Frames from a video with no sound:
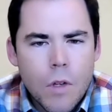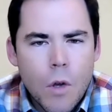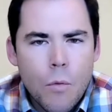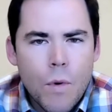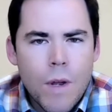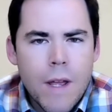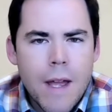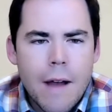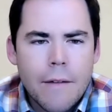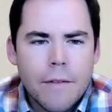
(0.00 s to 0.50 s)

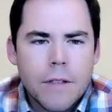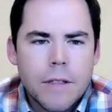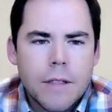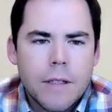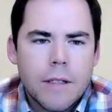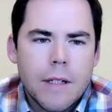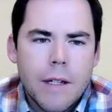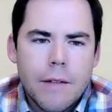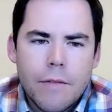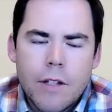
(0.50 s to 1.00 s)
we have a
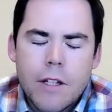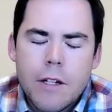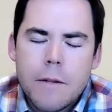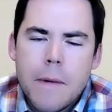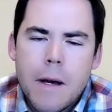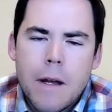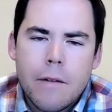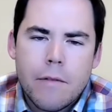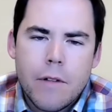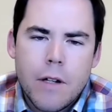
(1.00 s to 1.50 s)
significant
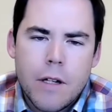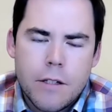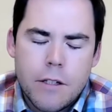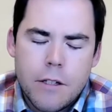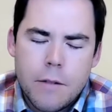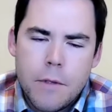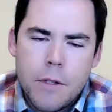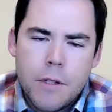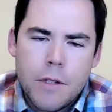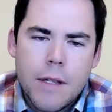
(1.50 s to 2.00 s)
amount of
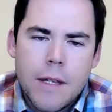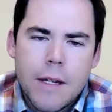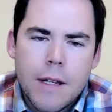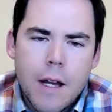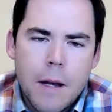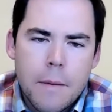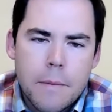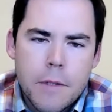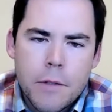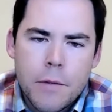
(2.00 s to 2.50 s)
customers that
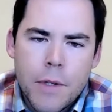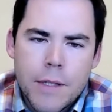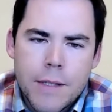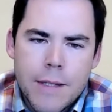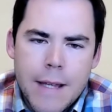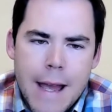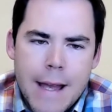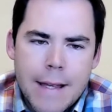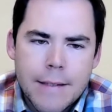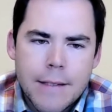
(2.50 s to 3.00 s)
come to us
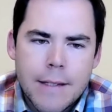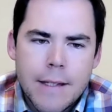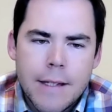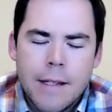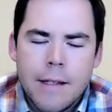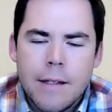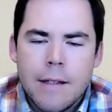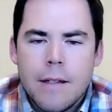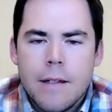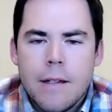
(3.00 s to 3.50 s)

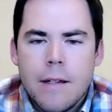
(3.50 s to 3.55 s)
asking,